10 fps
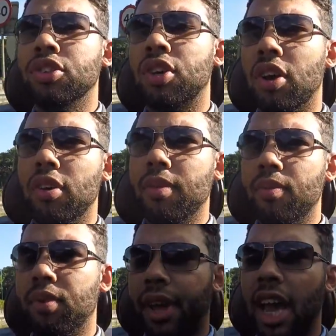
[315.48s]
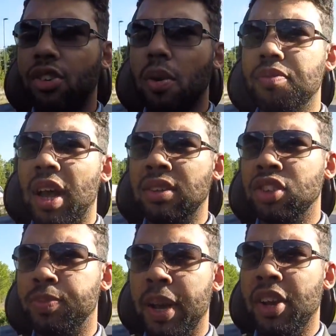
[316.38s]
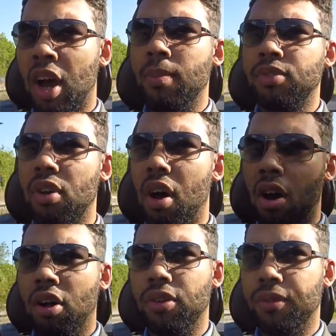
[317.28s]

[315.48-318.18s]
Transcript: So Caterhams and speed humps aren't